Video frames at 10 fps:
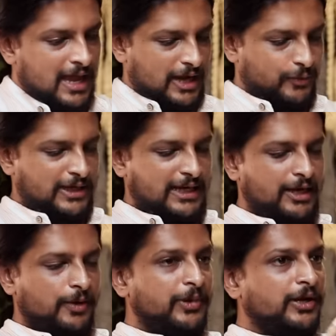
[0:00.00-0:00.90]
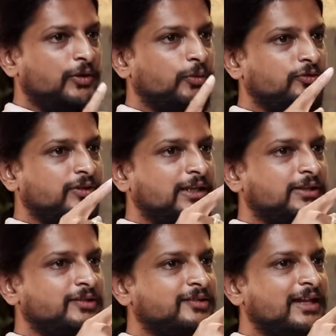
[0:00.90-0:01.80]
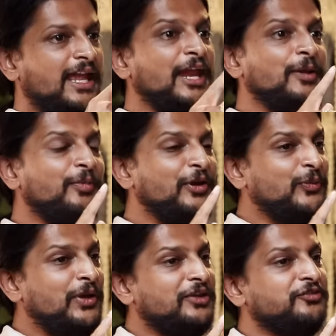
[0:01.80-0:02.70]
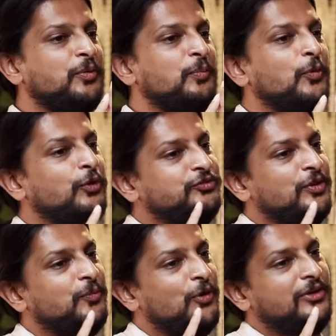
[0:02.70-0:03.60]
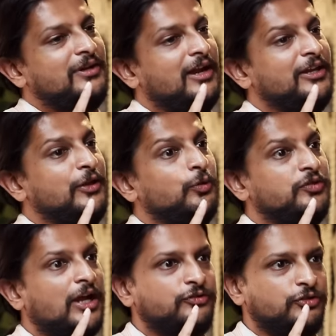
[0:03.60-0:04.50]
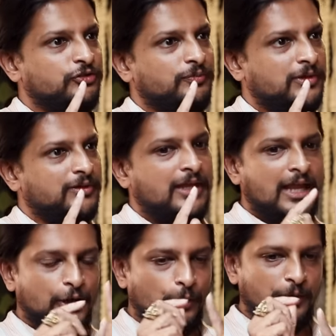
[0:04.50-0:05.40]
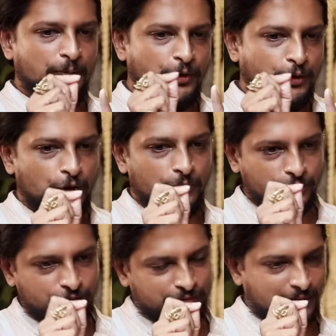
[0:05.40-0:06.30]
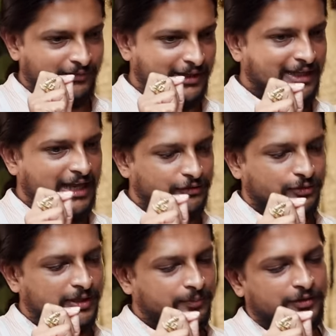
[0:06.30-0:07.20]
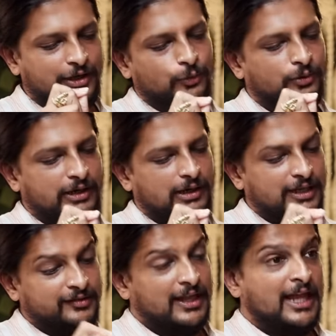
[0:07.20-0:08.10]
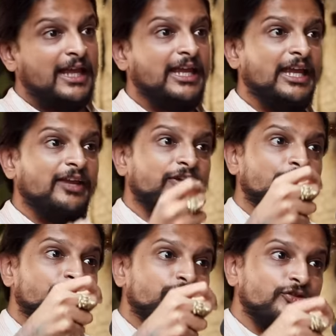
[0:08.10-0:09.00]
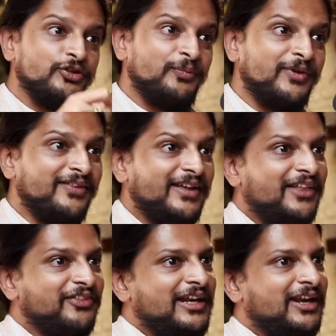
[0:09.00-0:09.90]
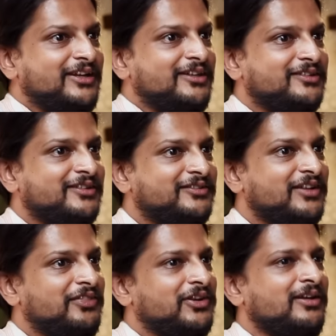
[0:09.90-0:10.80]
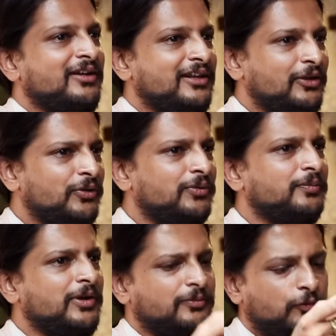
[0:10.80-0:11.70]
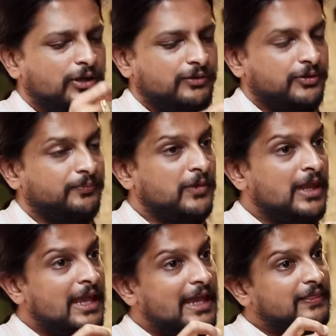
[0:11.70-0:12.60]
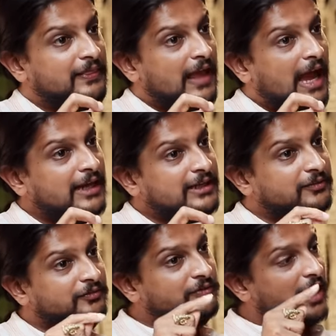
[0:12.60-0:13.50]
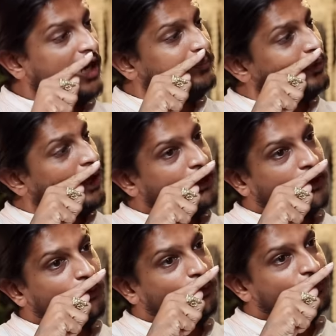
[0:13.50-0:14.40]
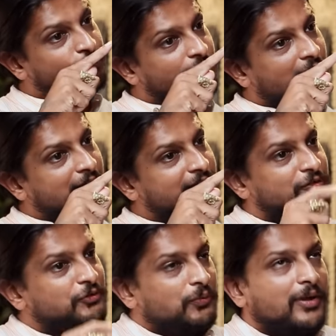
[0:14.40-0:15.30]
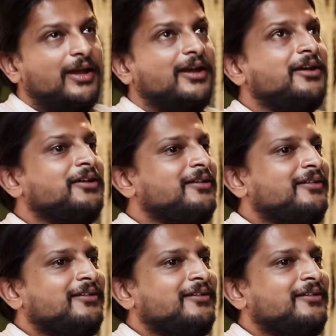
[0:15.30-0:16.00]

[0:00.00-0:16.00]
And when Ida Pingla goes like this, in between is the most important nadi known as Sushumna. Now people talk about Sushumna very casually, but they don't realize even in Sushumna there are three nadis. Chaitranadi or whatever. In that, if that prana goes to that is where